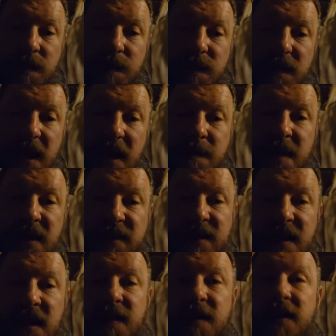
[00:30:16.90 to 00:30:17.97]
head back
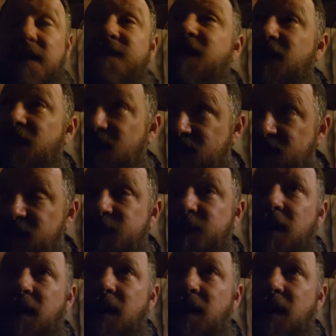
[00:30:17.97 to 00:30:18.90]
down there if I can get this problem